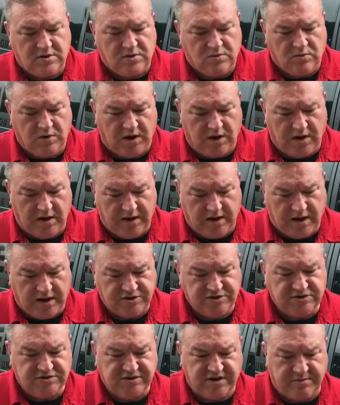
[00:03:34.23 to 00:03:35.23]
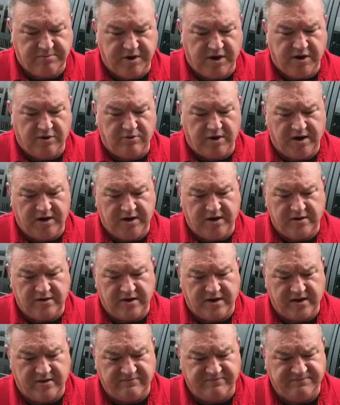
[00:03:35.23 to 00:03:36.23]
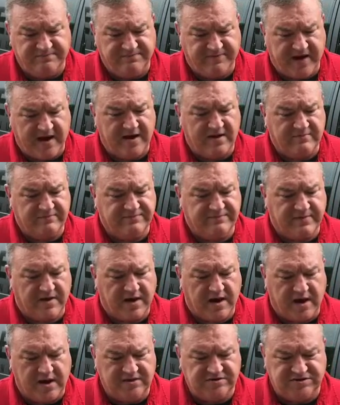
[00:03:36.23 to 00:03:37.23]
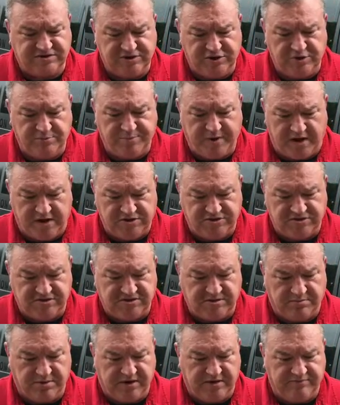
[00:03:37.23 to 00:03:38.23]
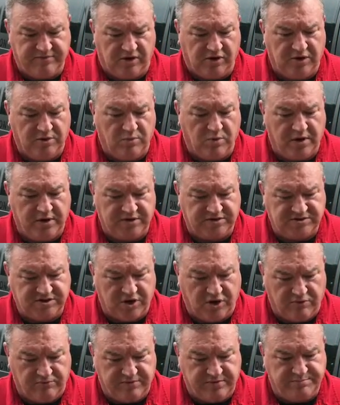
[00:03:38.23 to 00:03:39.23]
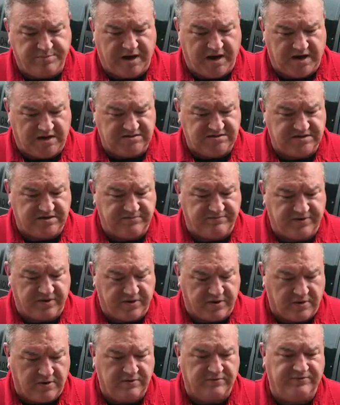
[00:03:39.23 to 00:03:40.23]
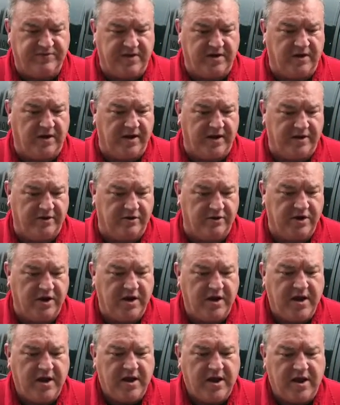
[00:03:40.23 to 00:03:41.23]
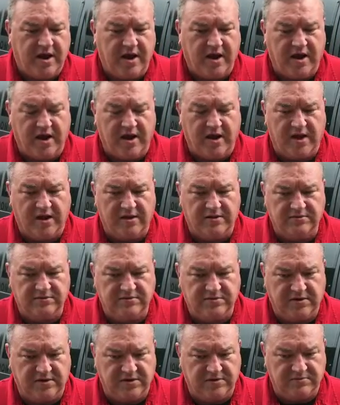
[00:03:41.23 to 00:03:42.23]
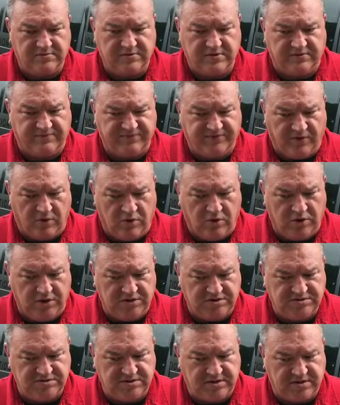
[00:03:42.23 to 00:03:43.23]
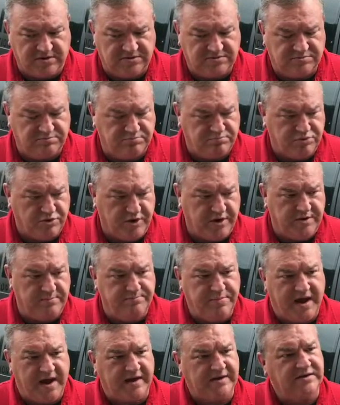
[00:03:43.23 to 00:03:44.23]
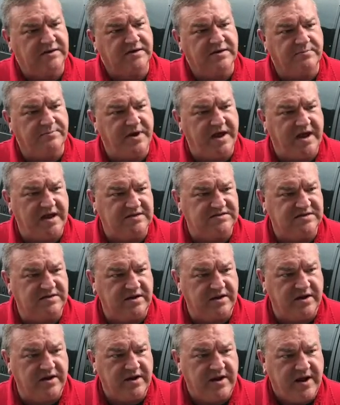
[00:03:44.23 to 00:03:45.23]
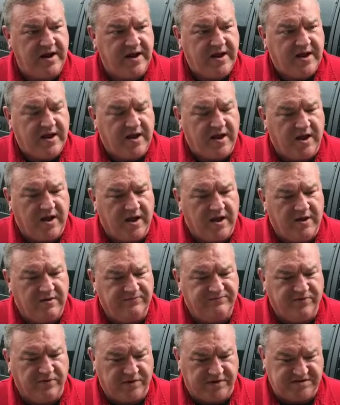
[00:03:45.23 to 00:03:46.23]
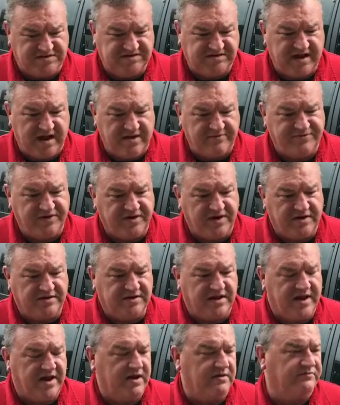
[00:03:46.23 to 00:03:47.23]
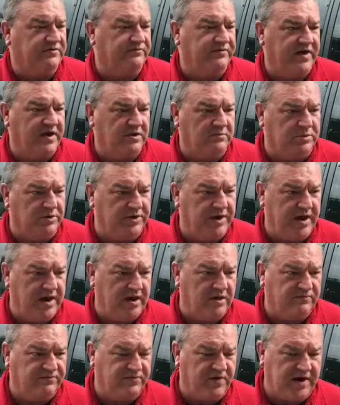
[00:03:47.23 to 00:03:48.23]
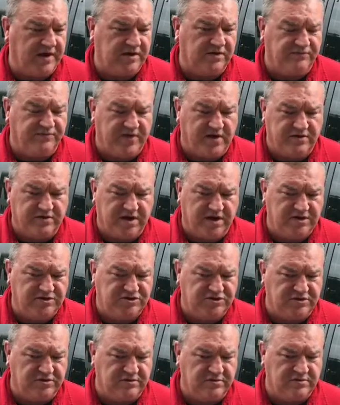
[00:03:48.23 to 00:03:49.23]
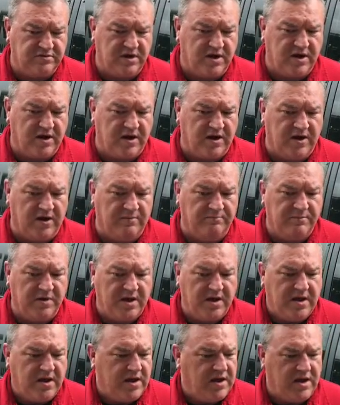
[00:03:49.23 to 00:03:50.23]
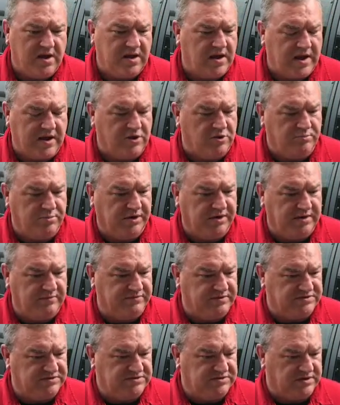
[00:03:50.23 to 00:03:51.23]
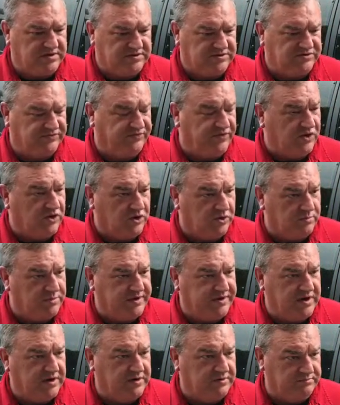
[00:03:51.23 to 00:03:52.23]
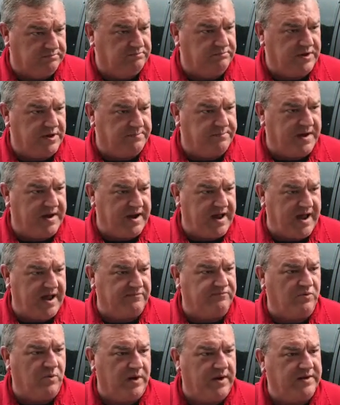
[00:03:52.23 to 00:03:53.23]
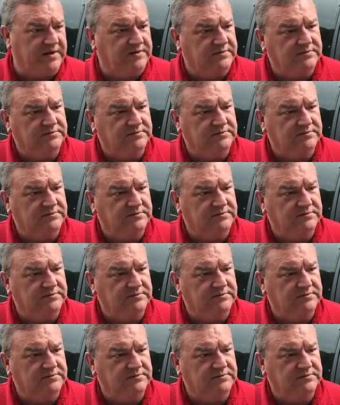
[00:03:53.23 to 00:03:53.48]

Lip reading: Well, at Ocean St. Mary right now, they have 5 ICU patients. I believe only one is COVID positive and on a ventilator. The floor is pretty packed to capacity for the staffing that they have available now. Franklin Foundation, I don't believe is full, but they're about halfway.